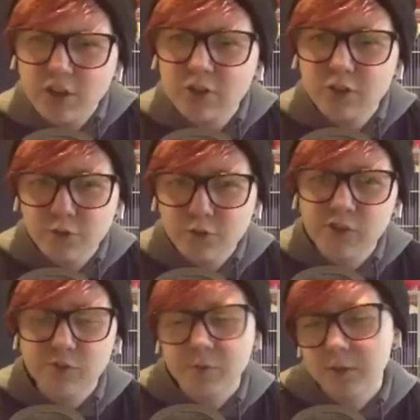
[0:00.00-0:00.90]

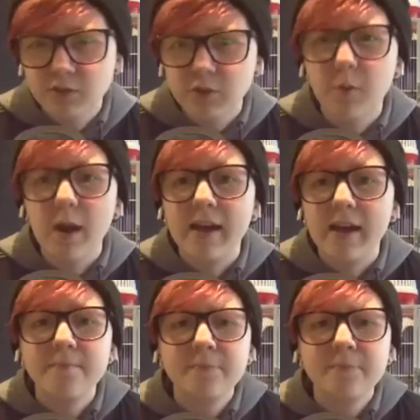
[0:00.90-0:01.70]
Doofenshmirtz duet,